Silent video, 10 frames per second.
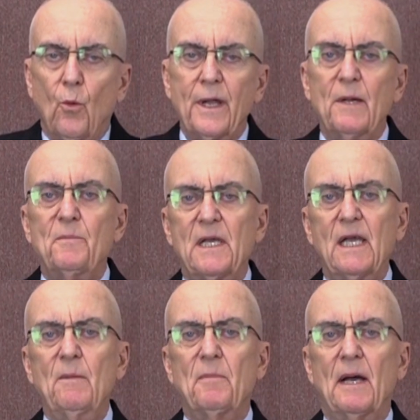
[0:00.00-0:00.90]
We can
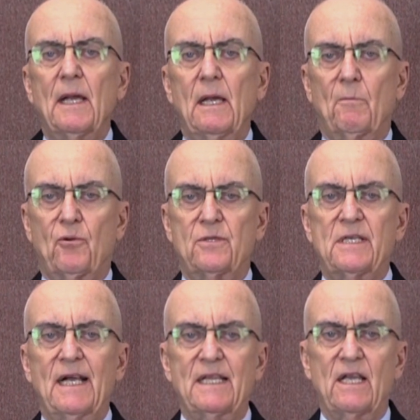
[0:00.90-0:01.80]
begin by
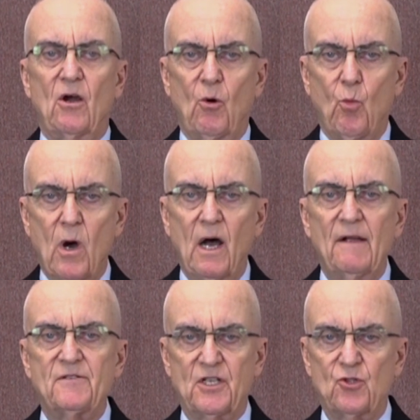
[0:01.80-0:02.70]
protecting our
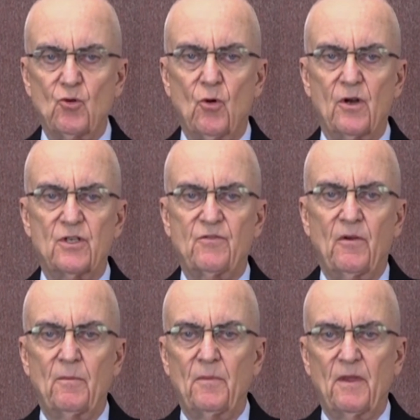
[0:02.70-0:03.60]
wives and daughters
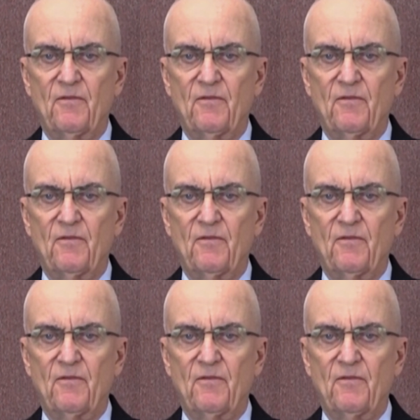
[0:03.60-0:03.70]
from the